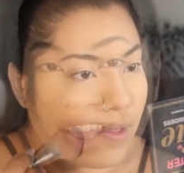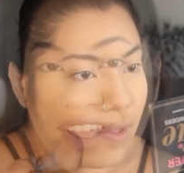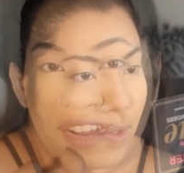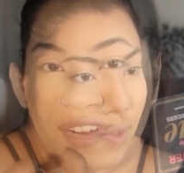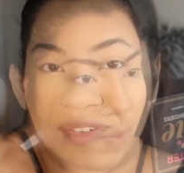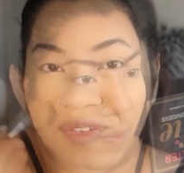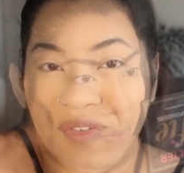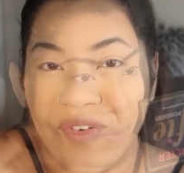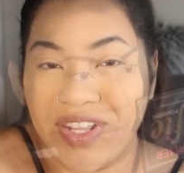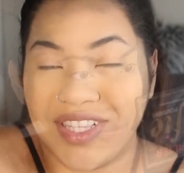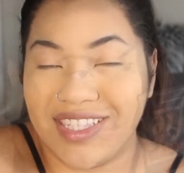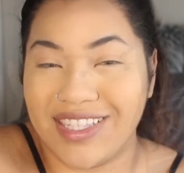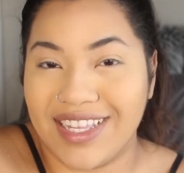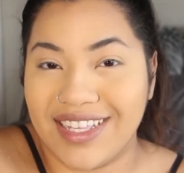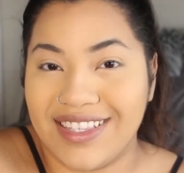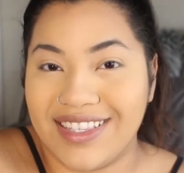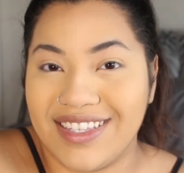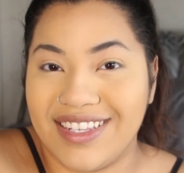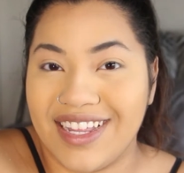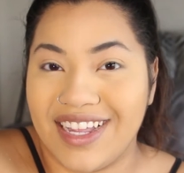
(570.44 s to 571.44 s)
And once
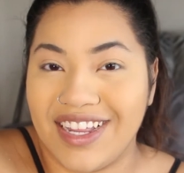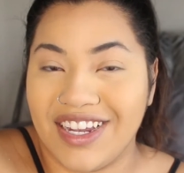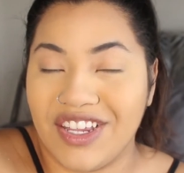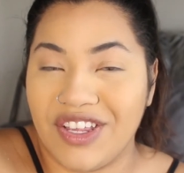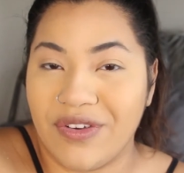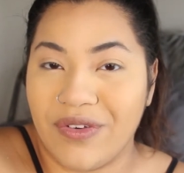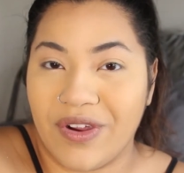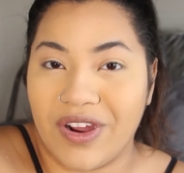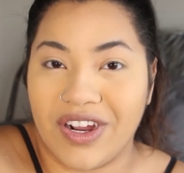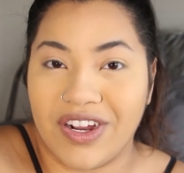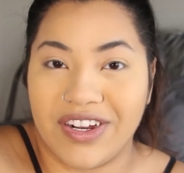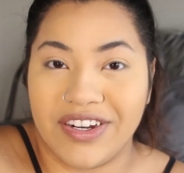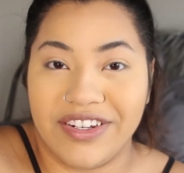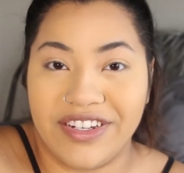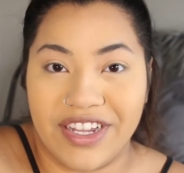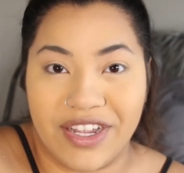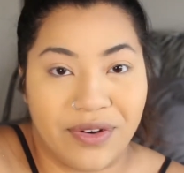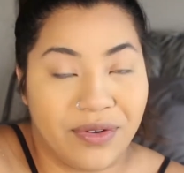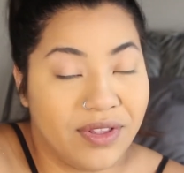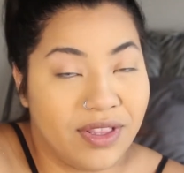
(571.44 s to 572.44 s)
that's done, you are
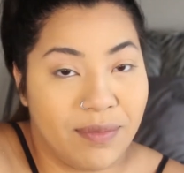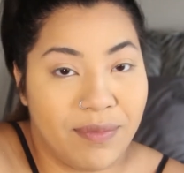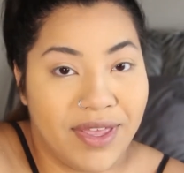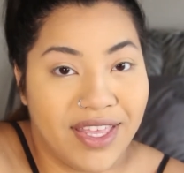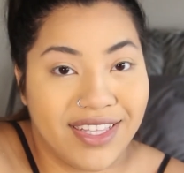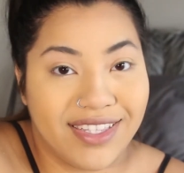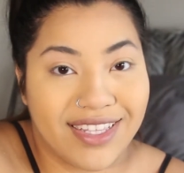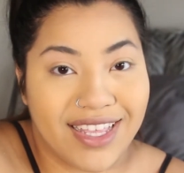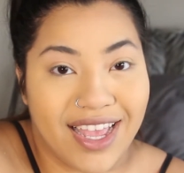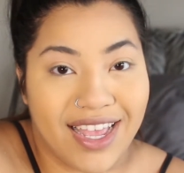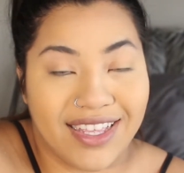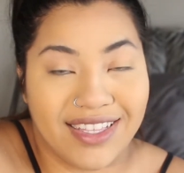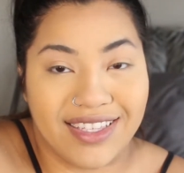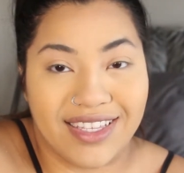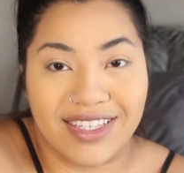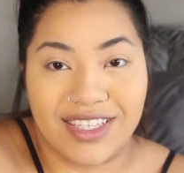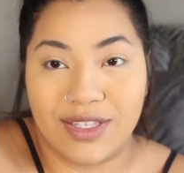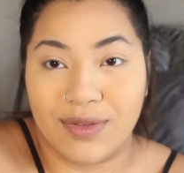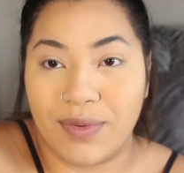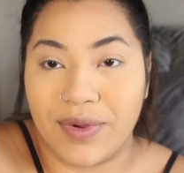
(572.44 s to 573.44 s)
done with the base, guys.
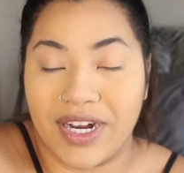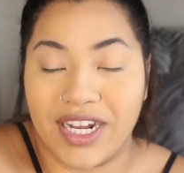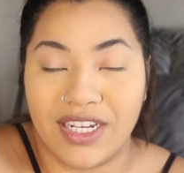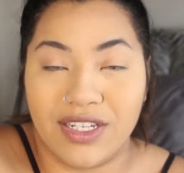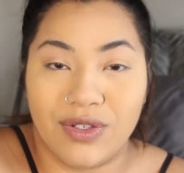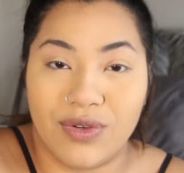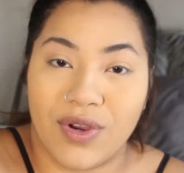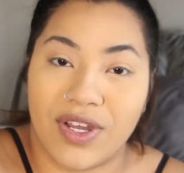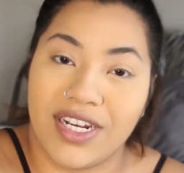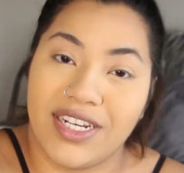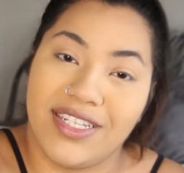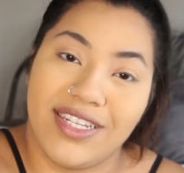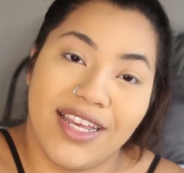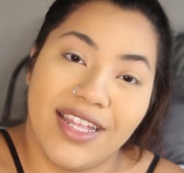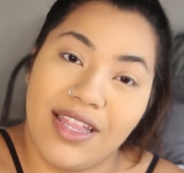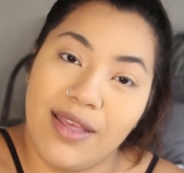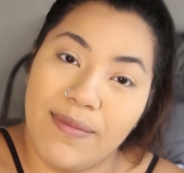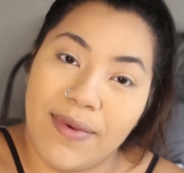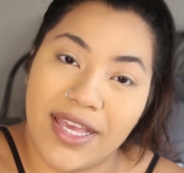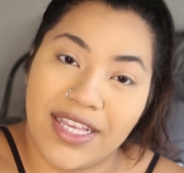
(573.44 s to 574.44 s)
This is what I do on a
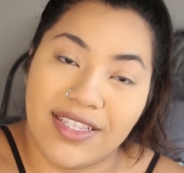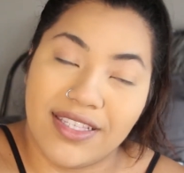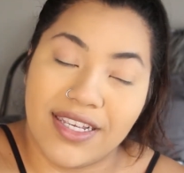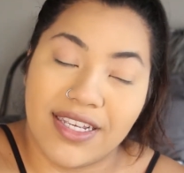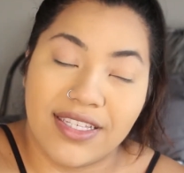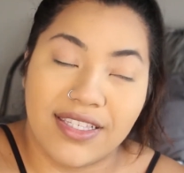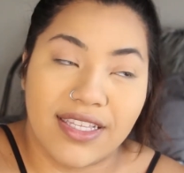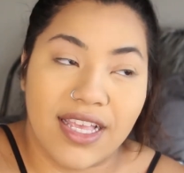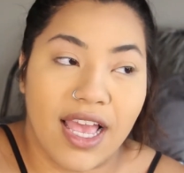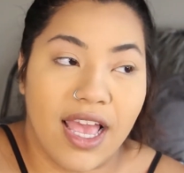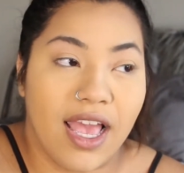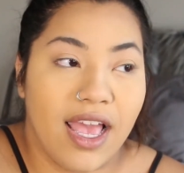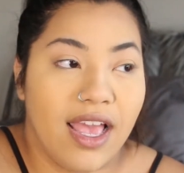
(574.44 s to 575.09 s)
daily basis.